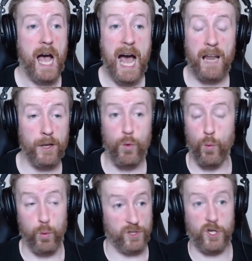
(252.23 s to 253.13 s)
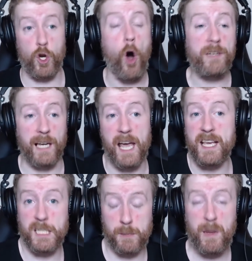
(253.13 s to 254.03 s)
Alu was
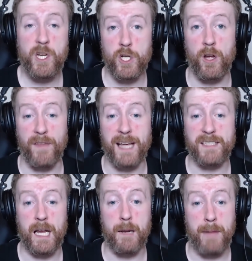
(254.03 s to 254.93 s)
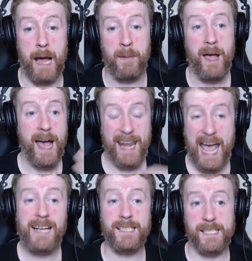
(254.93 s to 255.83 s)
godlike, especially on that second map. And
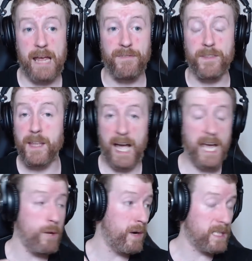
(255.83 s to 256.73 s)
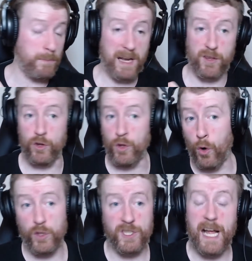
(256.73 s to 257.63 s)
X7, the guy you expect
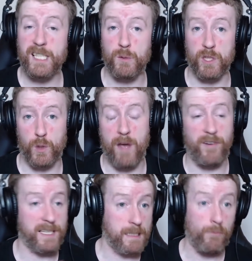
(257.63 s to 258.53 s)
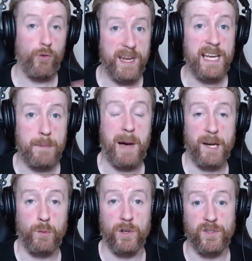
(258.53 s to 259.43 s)
no stats whatsoever except really
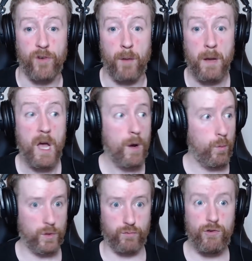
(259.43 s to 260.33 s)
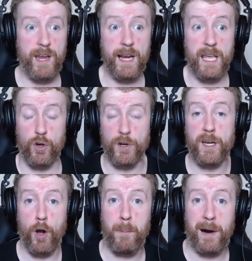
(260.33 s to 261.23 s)
bad ones from, was really good
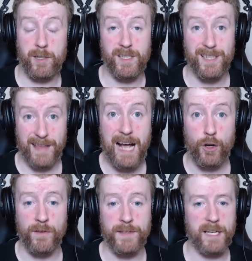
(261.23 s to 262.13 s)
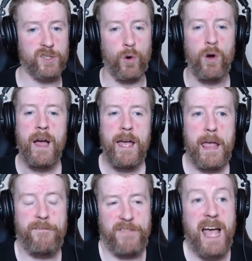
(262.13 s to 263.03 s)
in comparison to that context. So
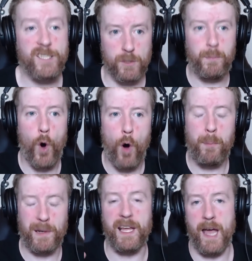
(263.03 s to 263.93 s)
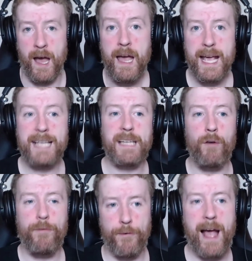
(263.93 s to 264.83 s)
if their support player is
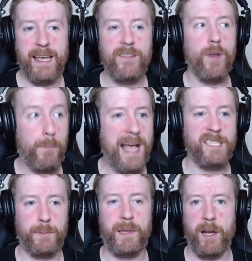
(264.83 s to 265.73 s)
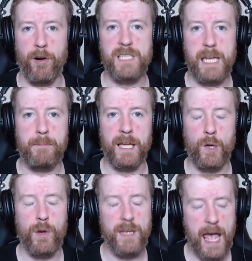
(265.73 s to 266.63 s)
out fragging the best player on Team
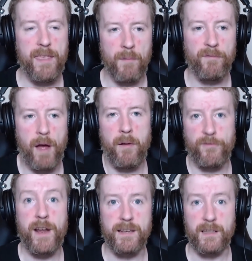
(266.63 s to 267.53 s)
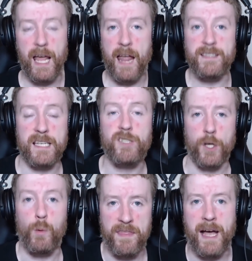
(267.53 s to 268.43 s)
Liquid, yeah, I'm afraid ENCE is
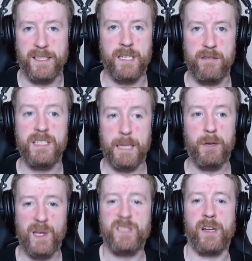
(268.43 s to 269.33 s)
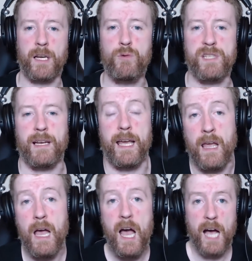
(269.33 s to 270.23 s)
going to win that series and Team Liquid is going to lose it.
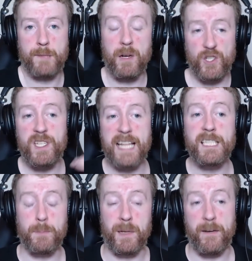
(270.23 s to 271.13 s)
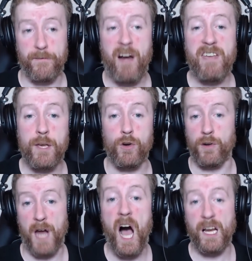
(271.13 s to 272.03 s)
Like, as much as ENCE played very
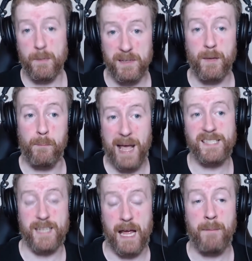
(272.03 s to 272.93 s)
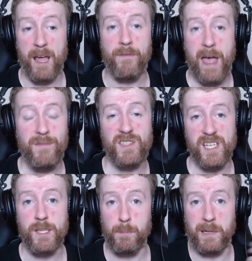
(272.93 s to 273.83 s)
good, arguably the best I might have ever
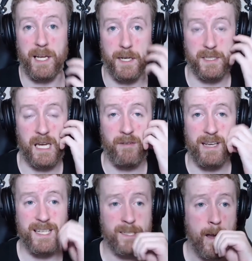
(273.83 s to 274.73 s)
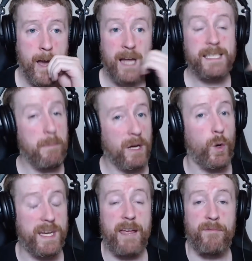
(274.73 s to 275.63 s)
seen them play in a series, Team
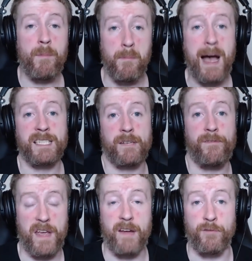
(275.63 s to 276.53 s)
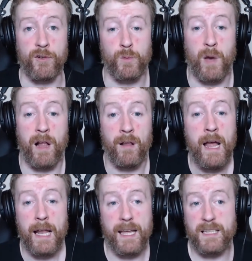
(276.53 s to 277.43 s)
Liquid gave them massive favour as well.
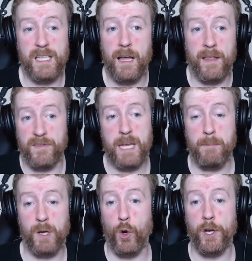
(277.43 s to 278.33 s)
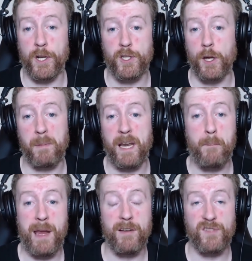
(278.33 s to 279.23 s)
Like, Team Liquid could have turned up in
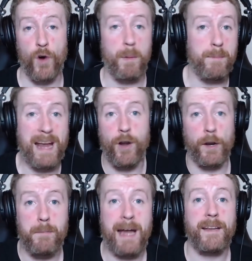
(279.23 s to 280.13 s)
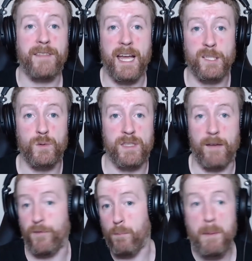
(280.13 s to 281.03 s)
Imperious form, and it might not have mattered that ENCE was in
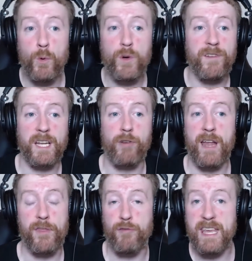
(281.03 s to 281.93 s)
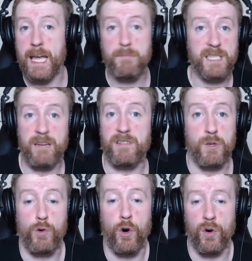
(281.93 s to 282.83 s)
that form. Maybe we would have had a great 3-game series,
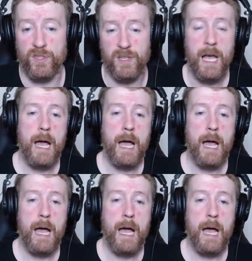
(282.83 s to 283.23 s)
who knows?